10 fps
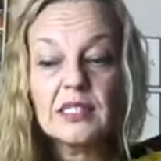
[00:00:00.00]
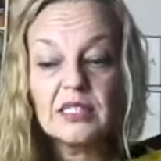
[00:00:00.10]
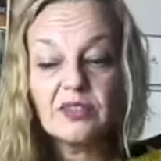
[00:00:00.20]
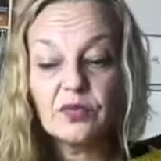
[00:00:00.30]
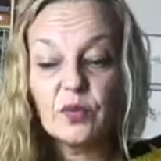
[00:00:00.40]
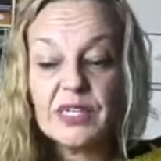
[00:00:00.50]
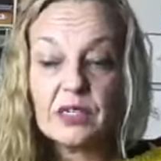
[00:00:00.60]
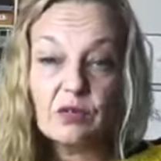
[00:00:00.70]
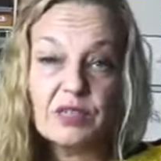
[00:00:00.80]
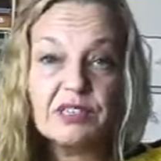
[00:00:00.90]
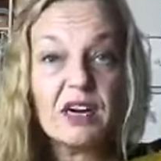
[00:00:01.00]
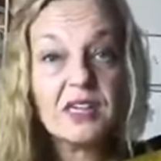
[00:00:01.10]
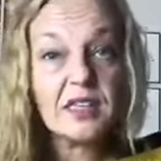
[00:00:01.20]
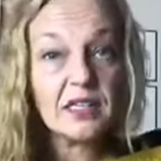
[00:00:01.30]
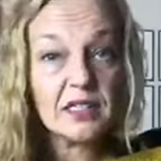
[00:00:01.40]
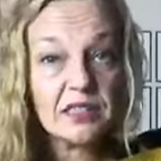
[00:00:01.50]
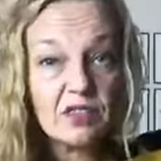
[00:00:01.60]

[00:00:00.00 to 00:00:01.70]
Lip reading: if we can rewrite that life